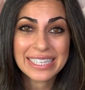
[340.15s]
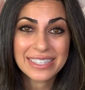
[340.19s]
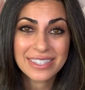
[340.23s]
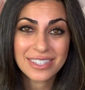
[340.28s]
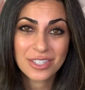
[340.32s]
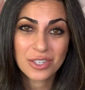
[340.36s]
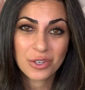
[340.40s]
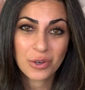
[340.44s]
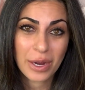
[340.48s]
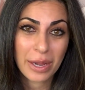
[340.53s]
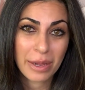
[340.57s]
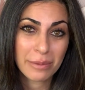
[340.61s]

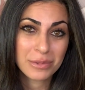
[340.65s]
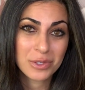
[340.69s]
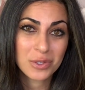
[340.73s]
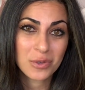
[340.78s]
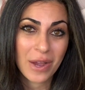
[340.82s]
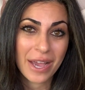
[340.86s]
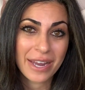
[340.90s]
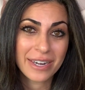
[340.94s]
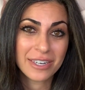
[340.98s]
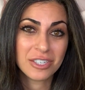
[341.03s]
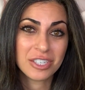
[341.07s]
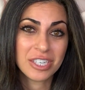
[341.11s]
Instagram
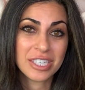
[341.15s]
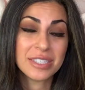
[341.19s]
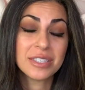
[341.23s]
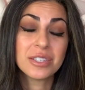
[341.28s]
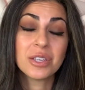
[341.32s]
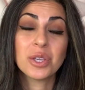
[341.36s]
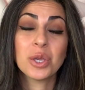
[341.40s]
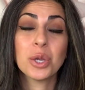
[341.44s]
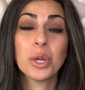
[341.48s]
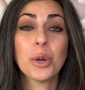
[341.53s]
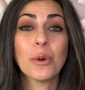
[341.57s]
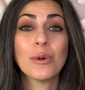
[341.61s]
strategy
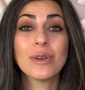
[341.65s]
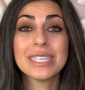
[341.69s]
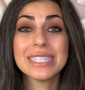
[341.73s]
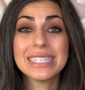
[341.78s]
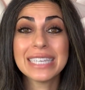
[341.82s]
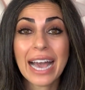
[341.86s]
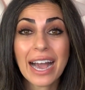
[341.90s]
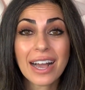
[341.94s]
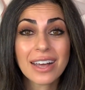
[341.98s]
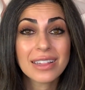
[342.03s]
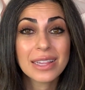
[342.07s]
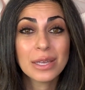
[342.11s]
so you know
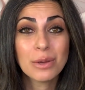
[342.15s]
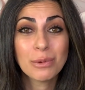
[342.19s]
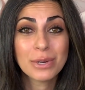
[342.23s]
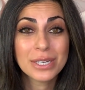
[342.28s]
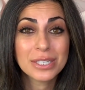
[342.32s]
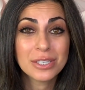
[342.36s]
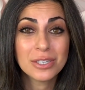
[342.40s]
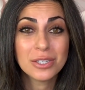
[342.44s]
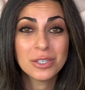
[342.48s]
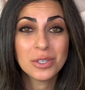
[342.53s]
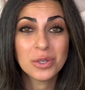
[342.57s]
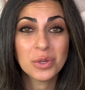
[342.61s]
exactly what
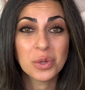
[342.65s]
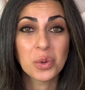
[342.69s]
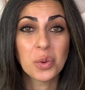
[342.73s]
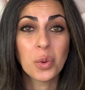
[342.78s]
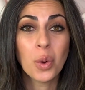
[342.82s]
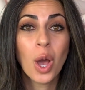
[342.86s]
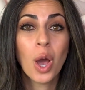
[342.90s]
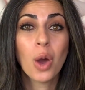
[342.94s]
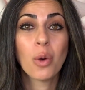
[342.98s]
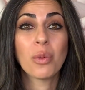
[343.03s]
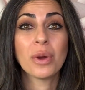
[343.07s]
to do